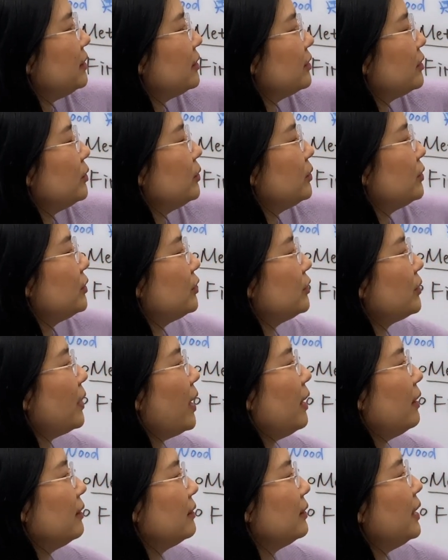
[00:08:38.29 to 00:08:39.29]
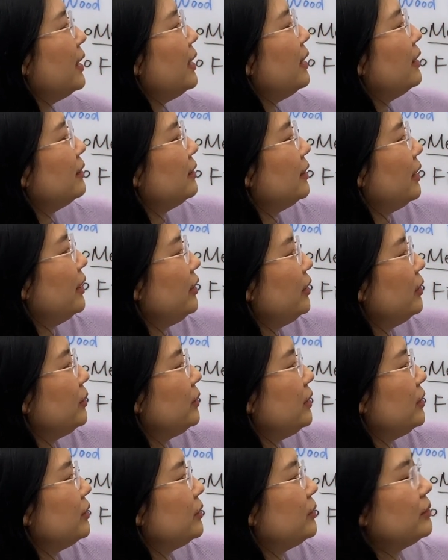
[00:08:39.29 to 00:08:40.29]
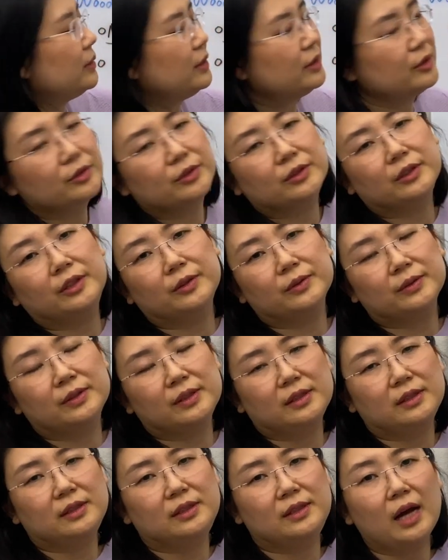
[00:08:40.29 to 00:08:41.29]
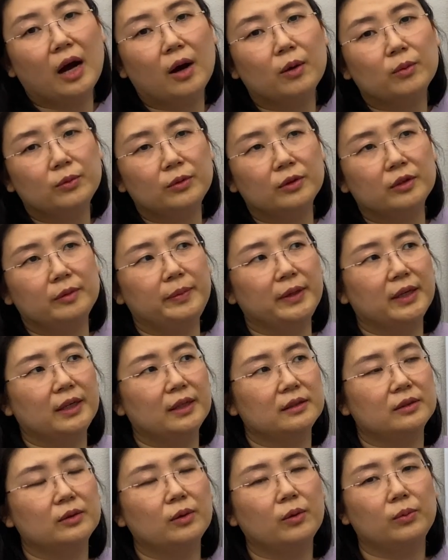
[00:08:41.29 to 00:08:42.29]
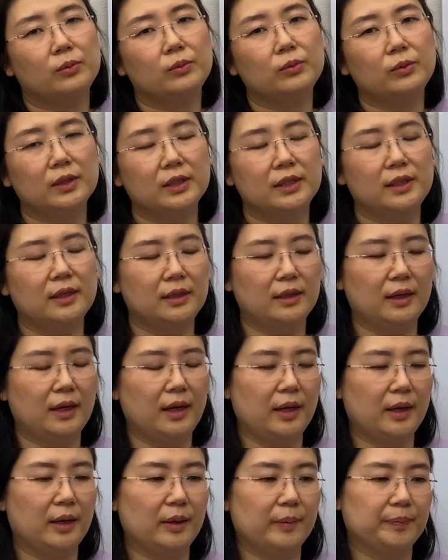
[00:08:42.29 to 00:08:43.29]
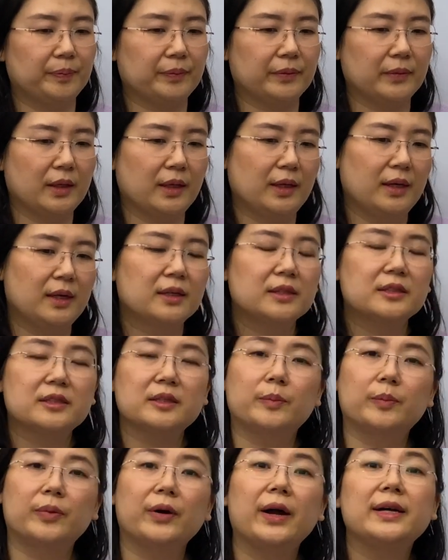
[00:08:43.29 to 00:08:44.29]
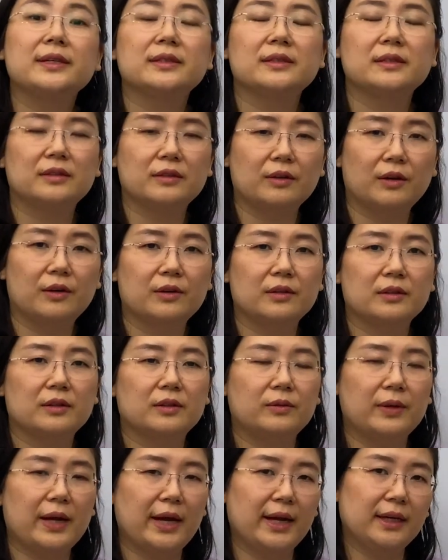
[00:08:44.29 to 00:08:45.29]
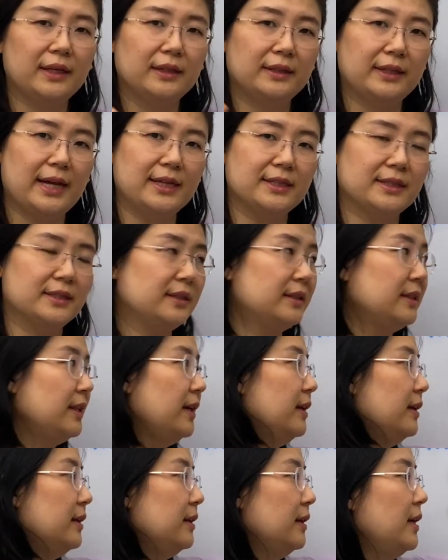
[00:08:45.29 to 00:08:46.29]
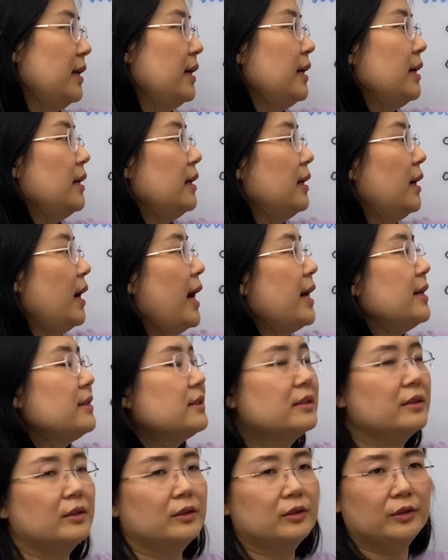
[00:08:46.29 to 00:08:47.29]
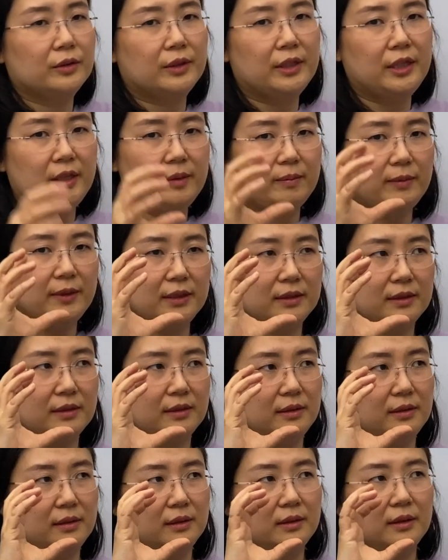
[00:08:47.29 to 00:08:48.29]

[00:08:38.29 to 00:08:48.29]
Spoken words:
is too strong, then you need to introduce this young wood, because wood suppresses earth, right? That's the answer to keep this